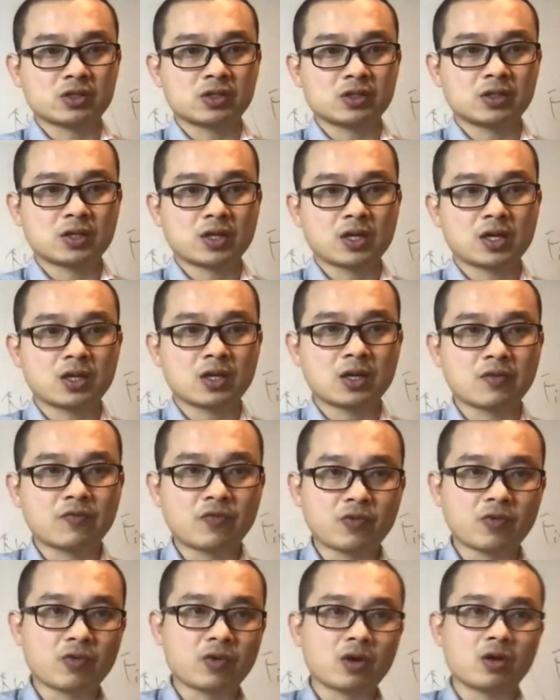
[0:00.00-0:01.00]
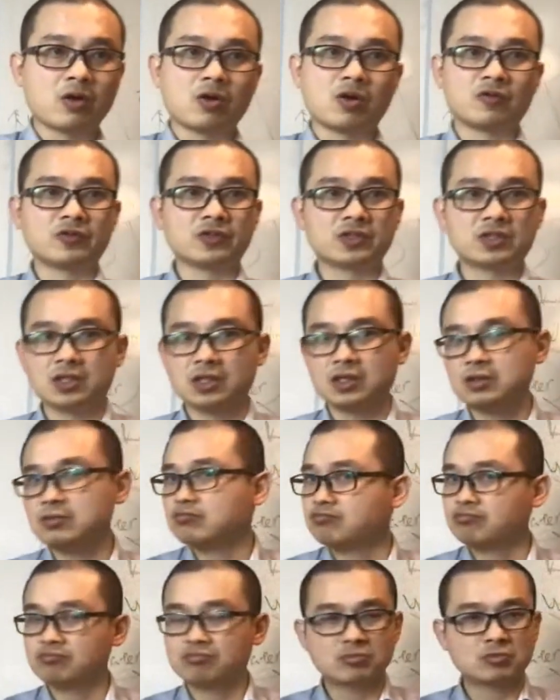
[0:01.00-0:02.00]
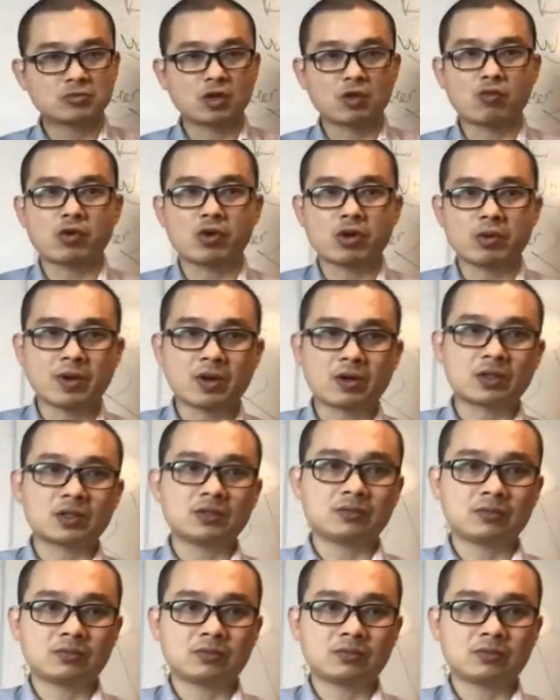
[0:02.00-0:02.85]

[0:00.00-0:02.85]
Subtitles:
Okay, if you are overseas, don't worry about it.